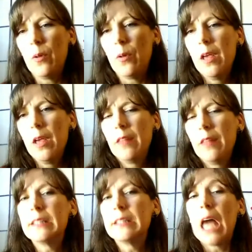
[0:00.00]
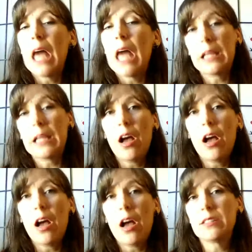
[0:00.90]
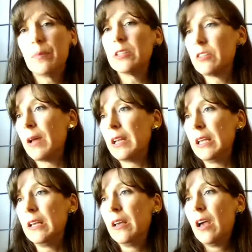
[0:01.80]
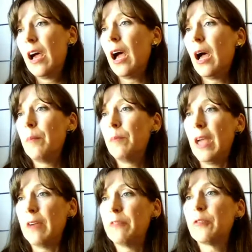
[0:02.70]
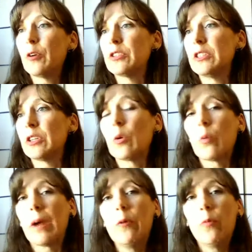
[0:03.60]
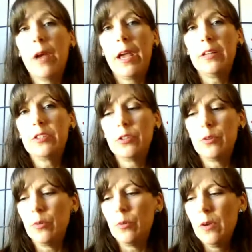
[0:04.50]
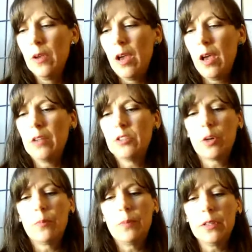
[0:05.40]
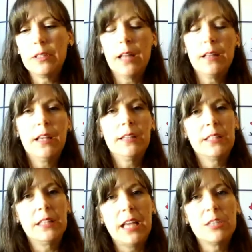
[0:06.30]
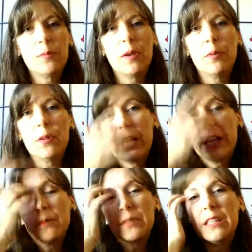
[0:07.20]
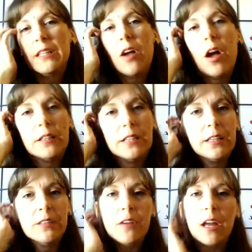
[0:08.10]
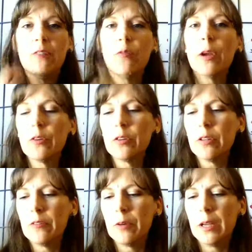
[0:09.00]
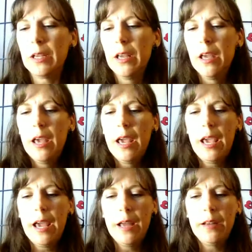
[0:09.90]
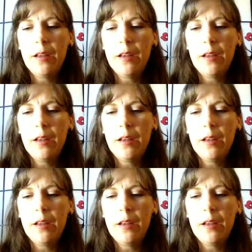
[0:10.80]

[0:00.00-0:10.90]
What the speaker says: that's not going to cost a bunch of money at first is a great way to start building that list, engaging people, letting them see the content of kind of what you're delivering, and